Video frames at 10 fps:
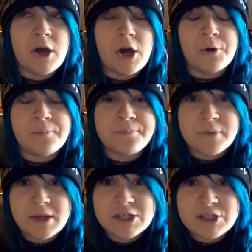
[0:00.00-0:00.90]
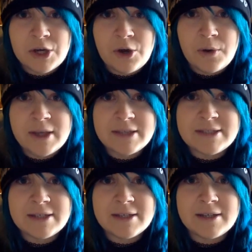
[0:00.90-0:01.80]
Oh, so it's
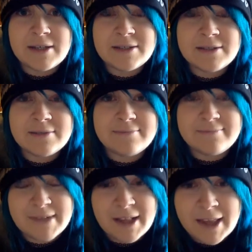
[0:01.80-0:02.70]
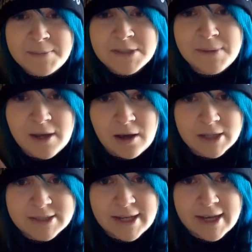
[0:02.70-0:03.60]
claims to be a
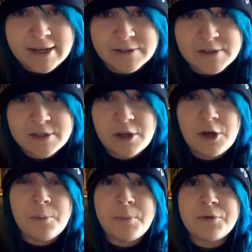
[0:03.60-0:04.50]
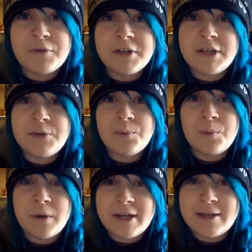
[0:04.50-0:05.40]
haunted house, but really
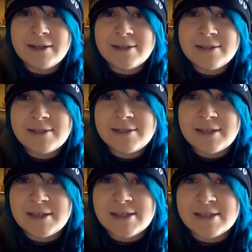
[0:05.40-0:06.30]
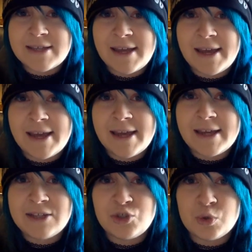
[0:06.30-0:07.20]
what it is is
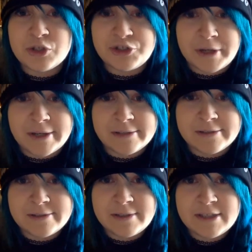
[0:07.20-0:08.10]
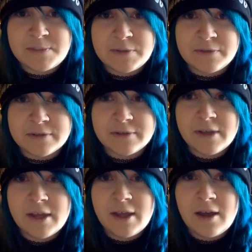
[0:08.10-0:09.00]
a torture house. Let's be real.
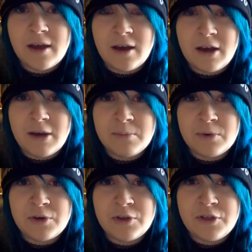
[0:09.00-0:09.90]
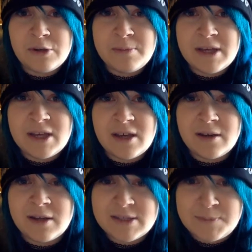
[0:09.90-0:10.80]
Um, could there be
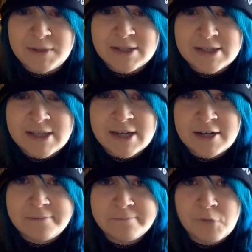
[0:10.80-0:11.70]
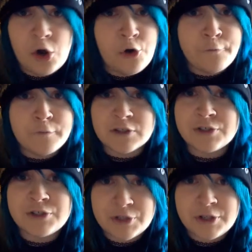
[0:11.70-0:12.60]
spirits there? Oh, for
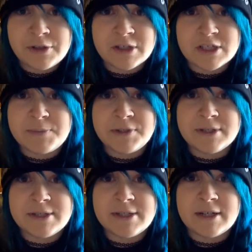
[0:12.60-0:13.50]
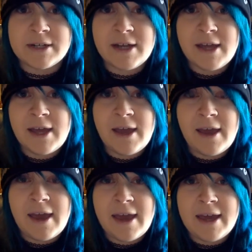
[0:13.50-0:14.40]
sure there's spirits there.
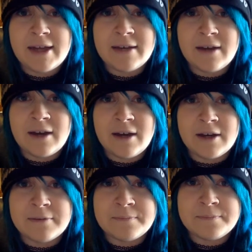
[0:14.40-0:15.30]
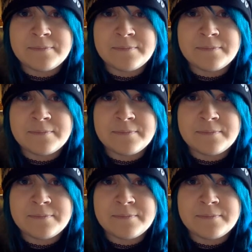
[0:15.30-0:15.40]
And um,